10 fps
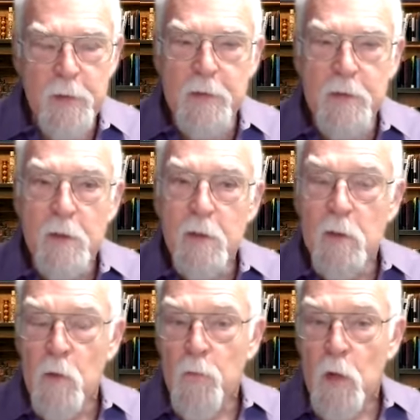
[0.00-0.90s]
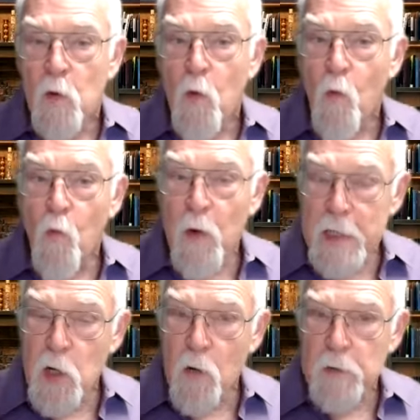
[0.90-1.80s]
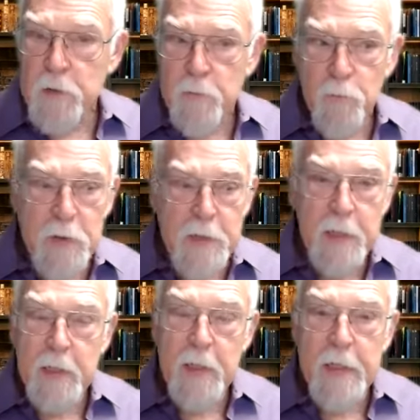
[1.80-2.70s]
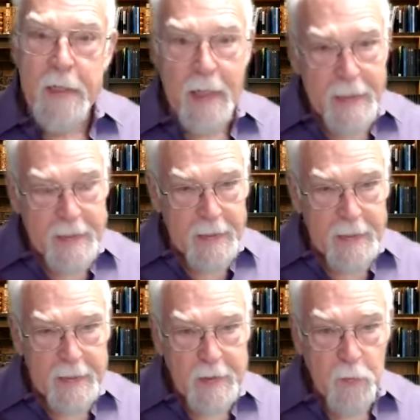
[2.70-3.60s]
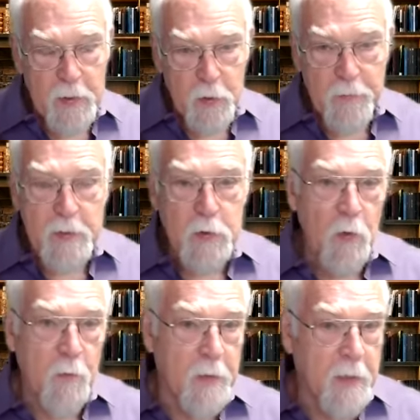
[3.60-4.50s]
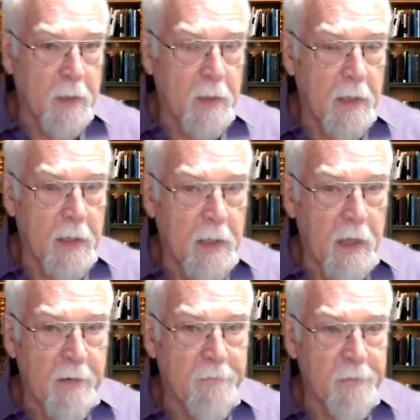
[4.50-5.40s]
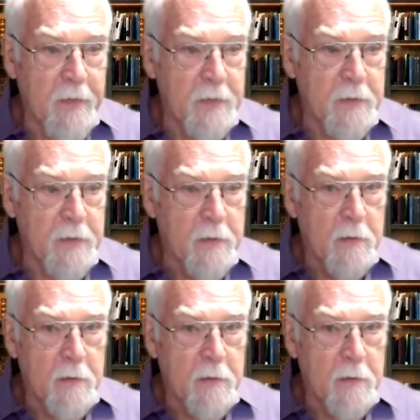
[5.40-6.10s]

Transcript: But we don't particularly like, we humans don't particularly like a life that's